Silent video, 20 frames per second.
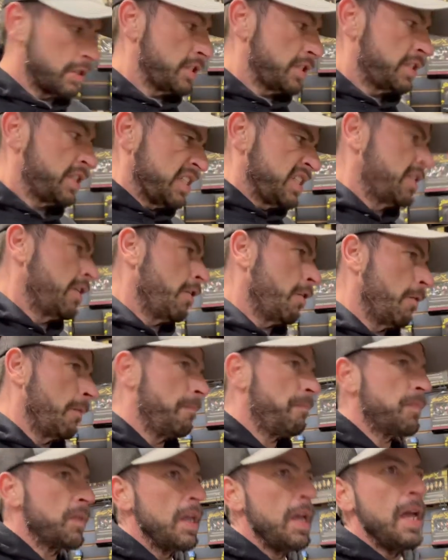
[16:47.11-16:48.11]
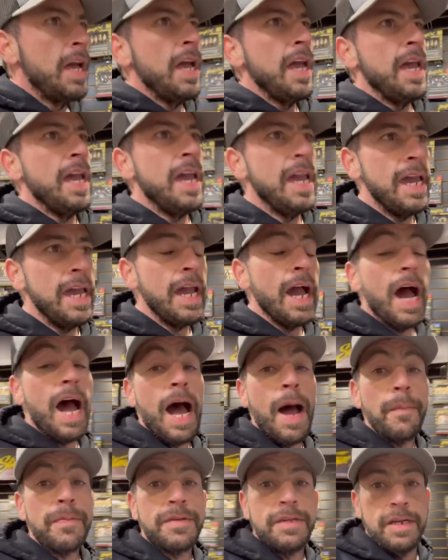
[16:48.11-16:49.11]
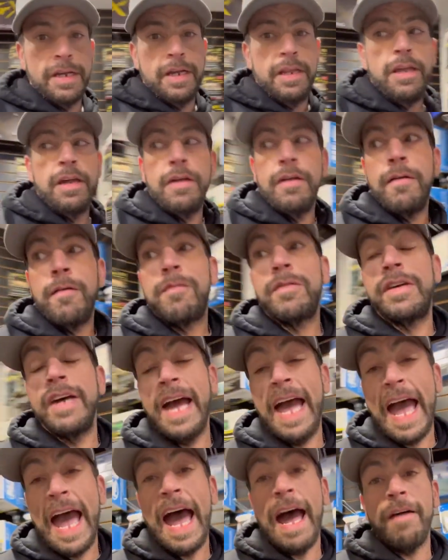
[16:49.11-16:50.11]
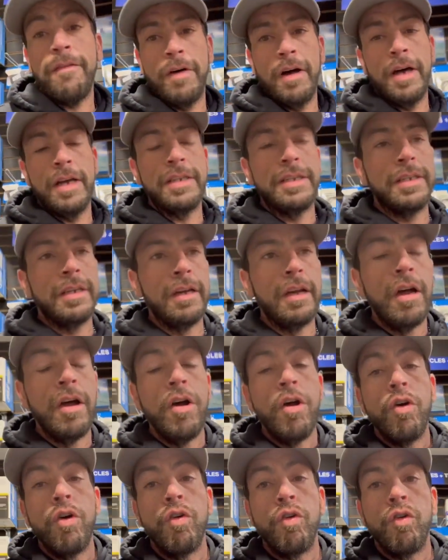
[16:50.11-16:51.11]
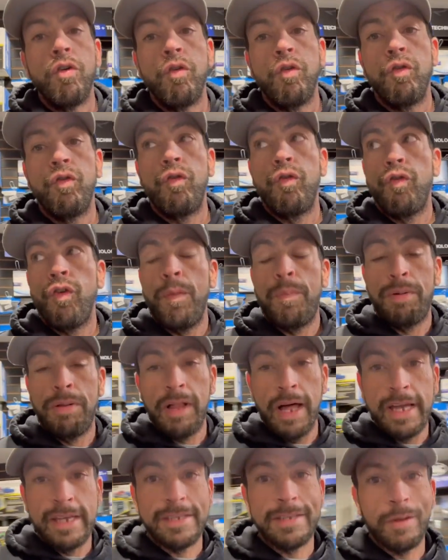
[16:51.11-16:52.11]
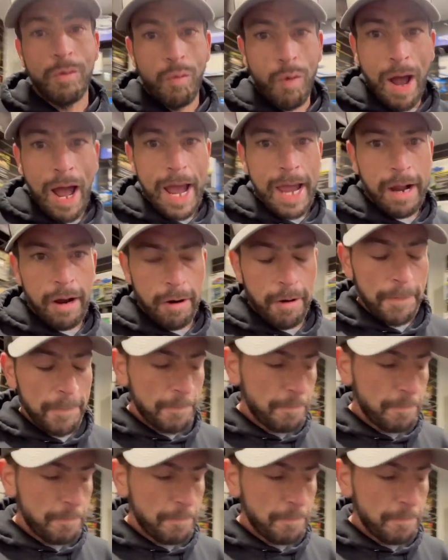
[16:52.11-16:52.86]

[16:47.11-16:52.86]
So he opted to have us replace the wire.